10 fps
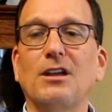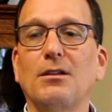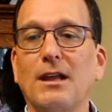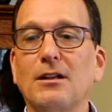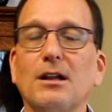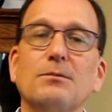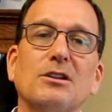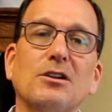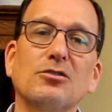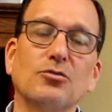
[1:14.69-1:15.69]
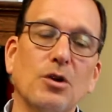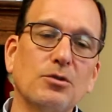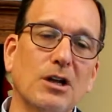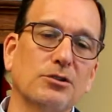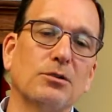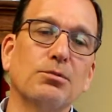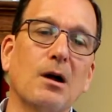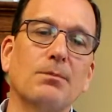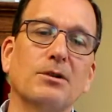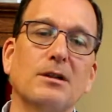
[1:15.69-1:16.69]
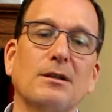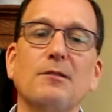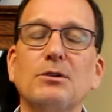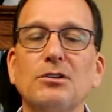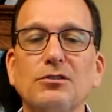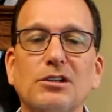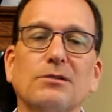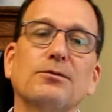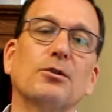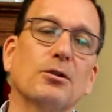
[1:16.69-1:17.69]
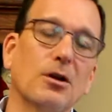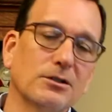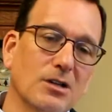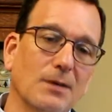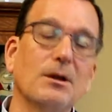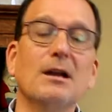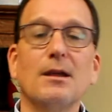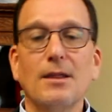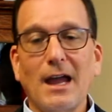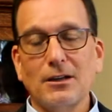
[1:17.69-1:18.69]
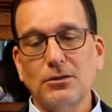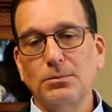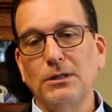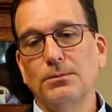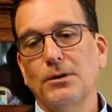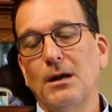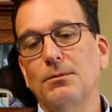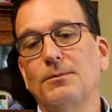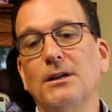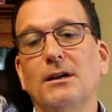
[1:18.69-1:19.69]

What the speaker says: they claim that there's a road on your property and they've been using it for a long time. That could be a problem.